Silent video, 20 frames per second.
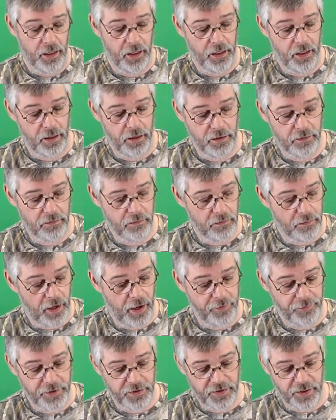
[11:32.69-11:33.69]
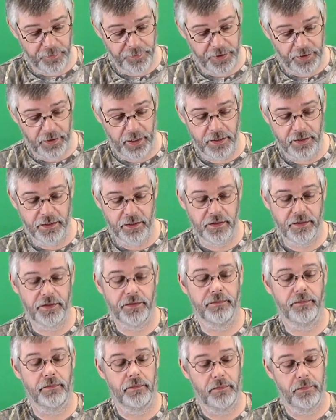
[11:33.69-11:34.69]
And having something like
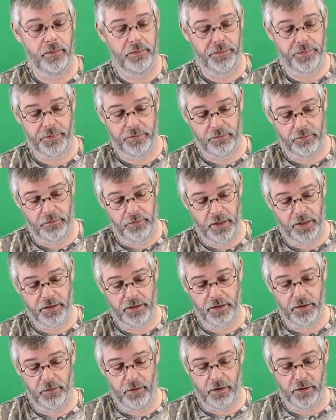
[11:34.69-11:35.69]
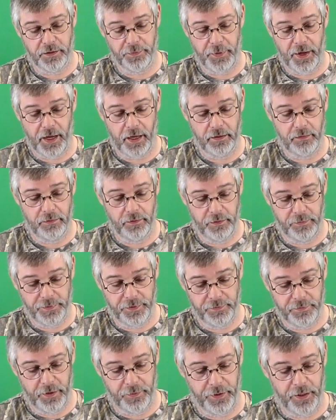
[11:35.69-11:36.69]
this, whoops, that's the wrong spot,
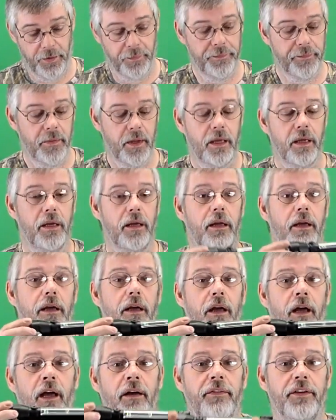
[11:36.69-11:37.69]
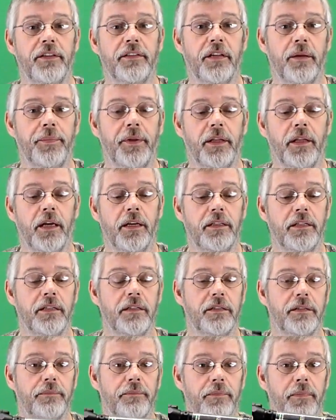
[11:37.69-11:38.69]
oops, there we go. Having something like
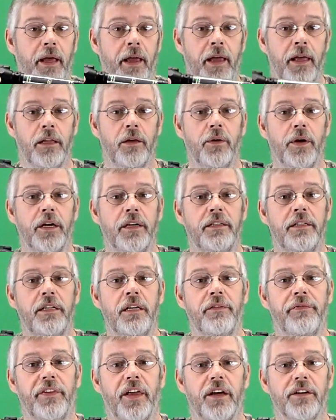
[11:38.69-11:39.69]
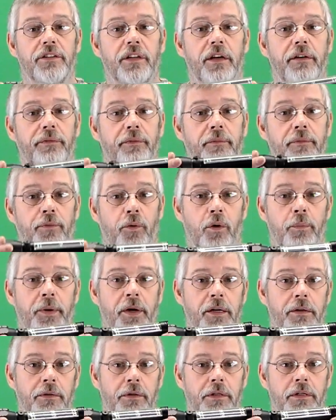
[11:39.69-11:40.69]
this Halo XT flashlight from 4
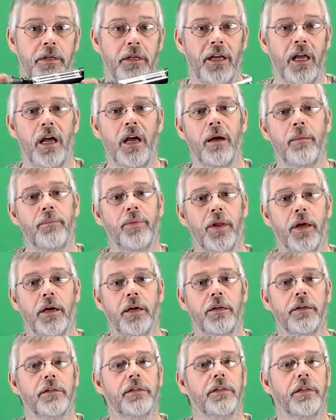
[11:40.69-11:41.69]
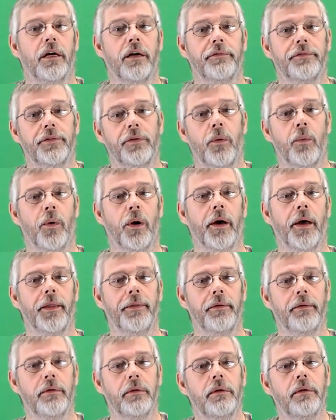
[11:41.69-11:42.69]
Patriots, yeah, I'm plugging their stuff, so
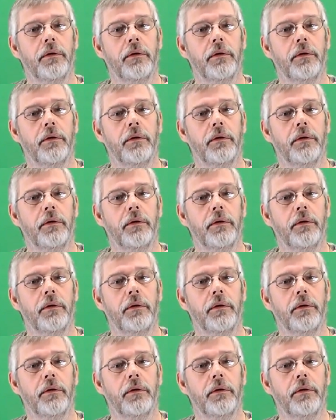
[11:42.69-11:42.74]
what?